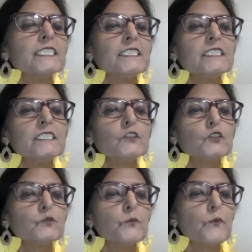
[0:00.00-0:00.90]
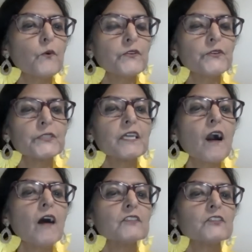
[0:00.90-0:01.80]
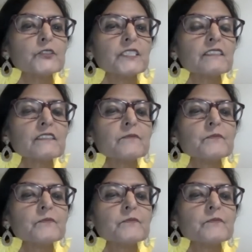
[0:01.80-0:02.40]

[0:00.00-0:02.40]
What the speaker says: in these two bordering countries.